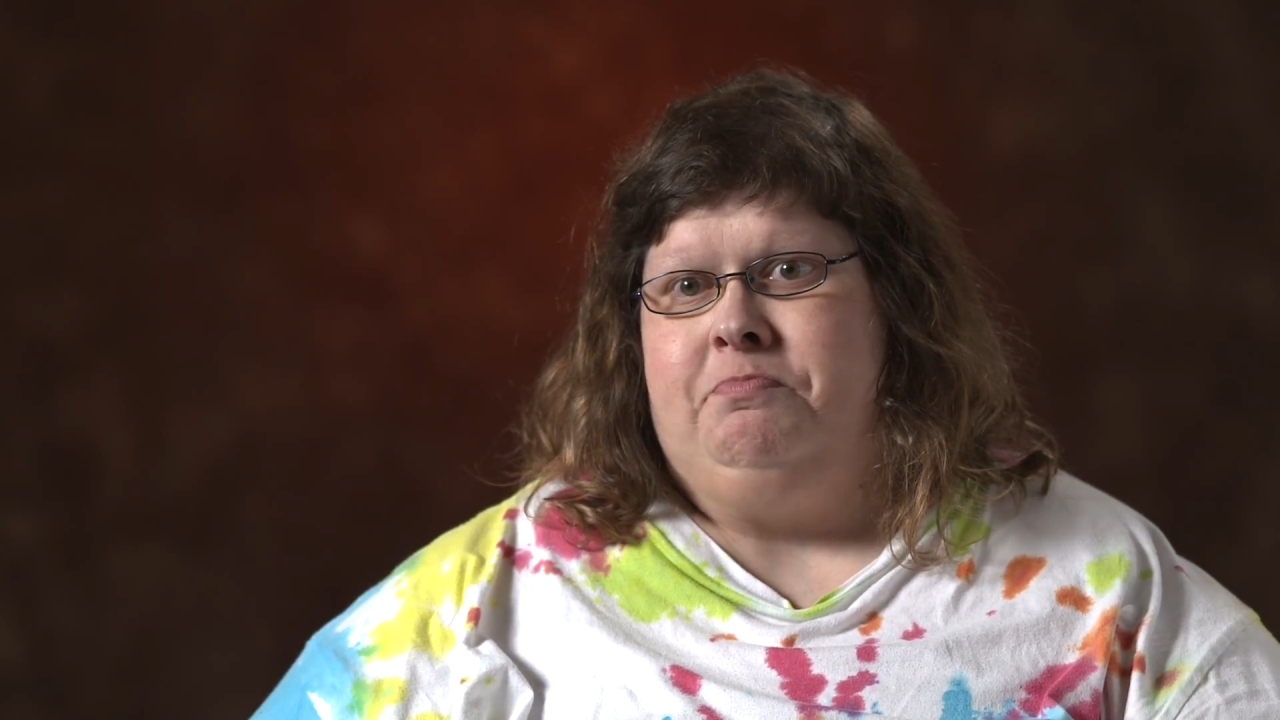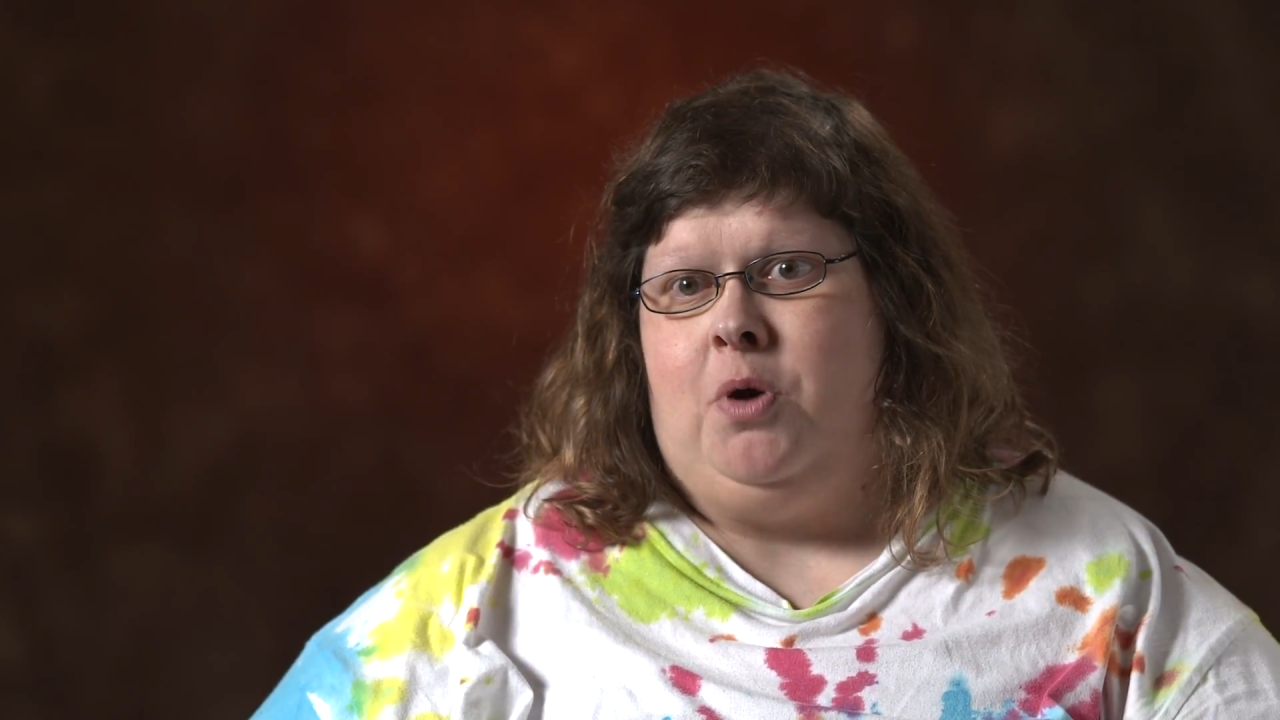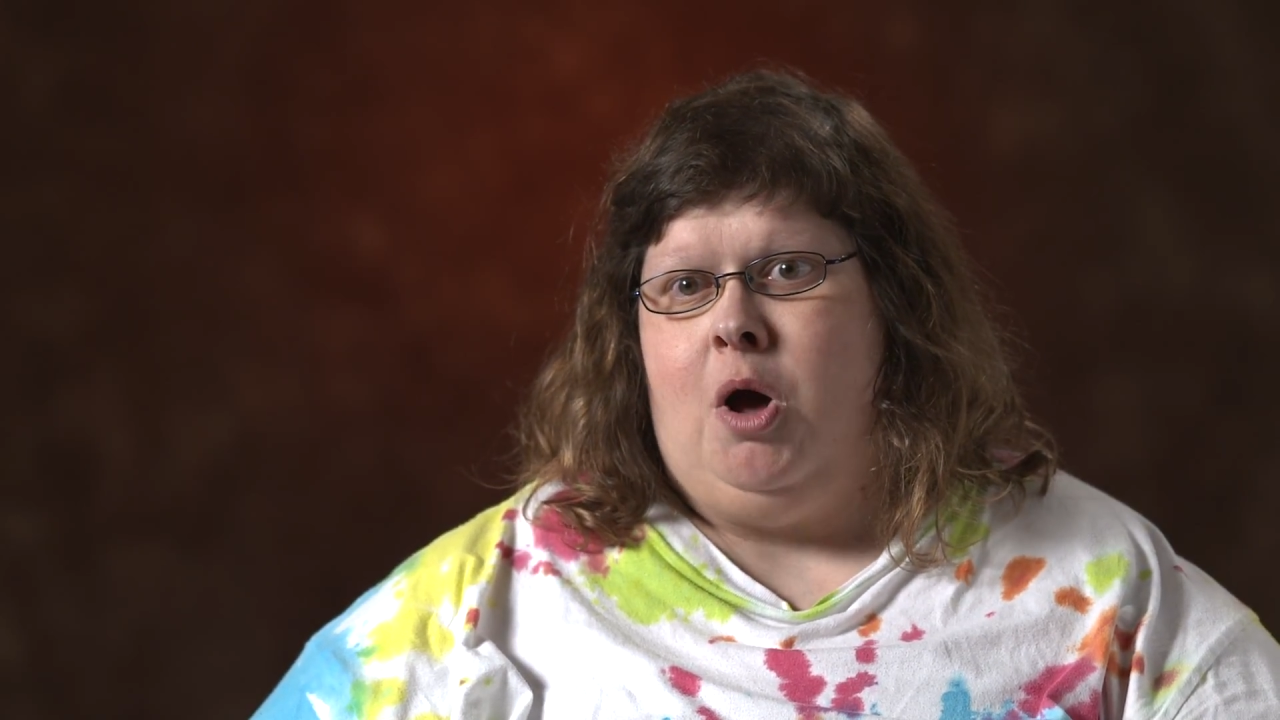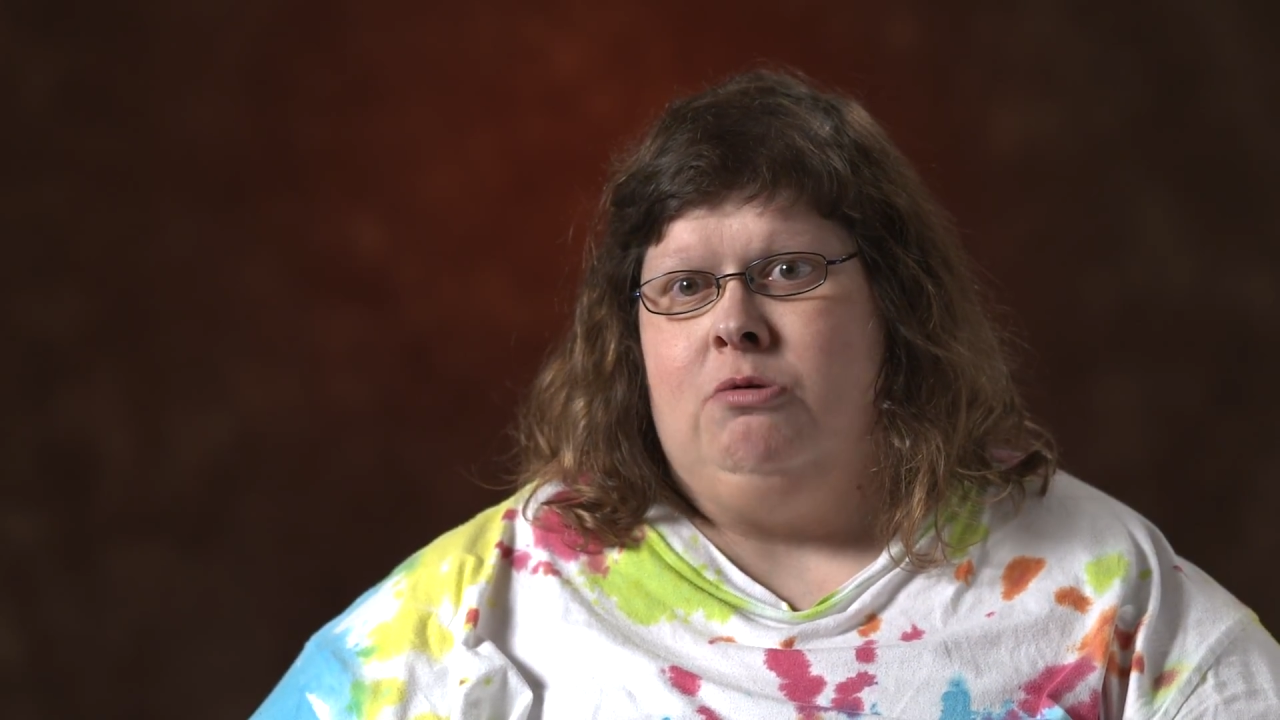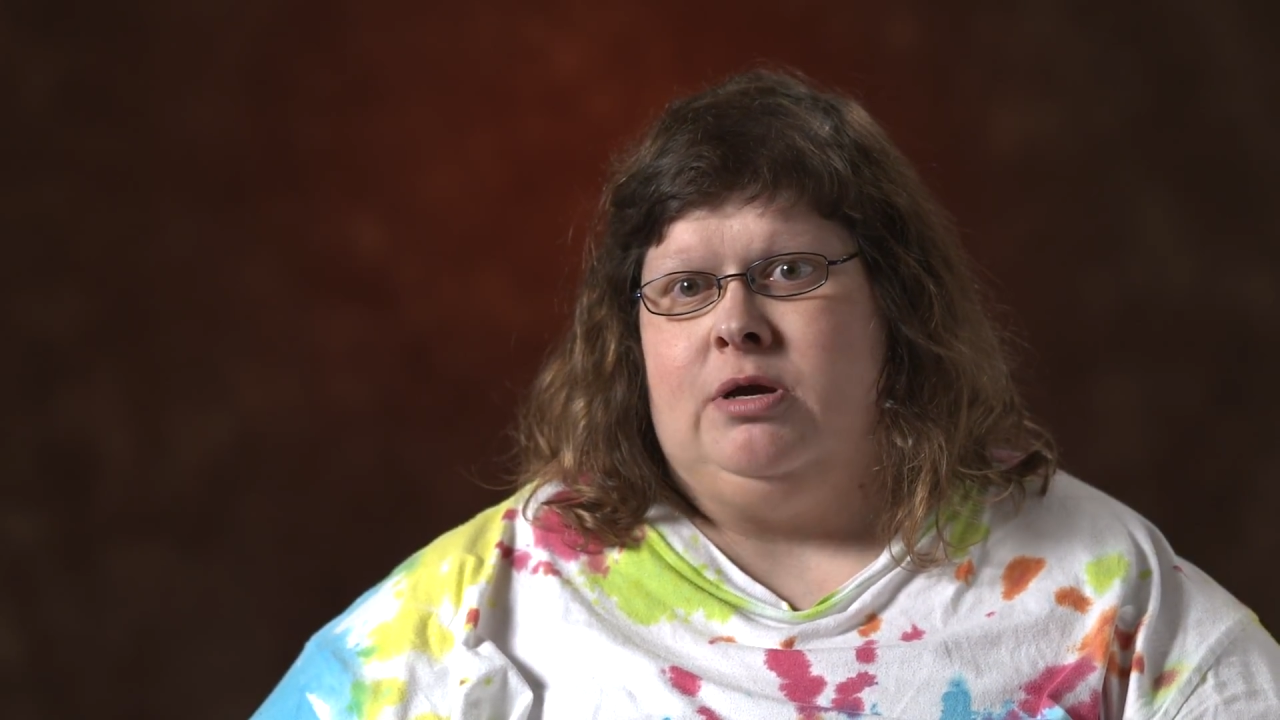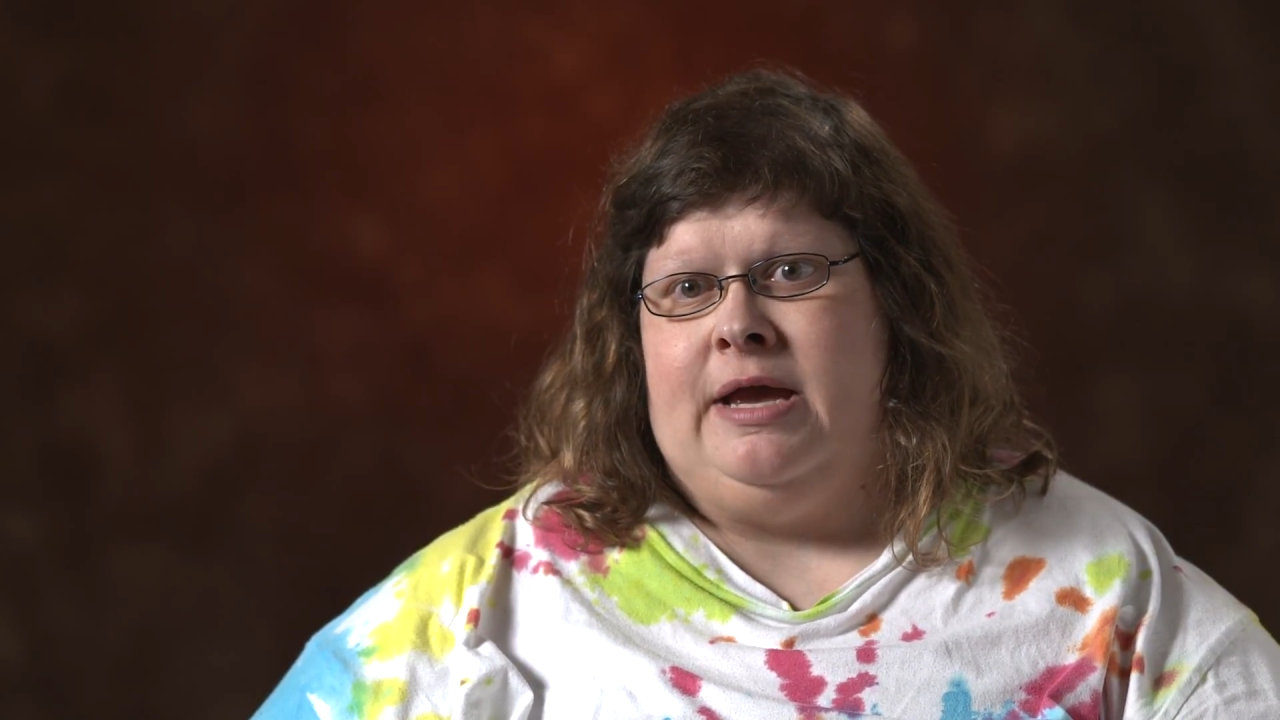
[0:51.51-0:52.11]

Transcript: poke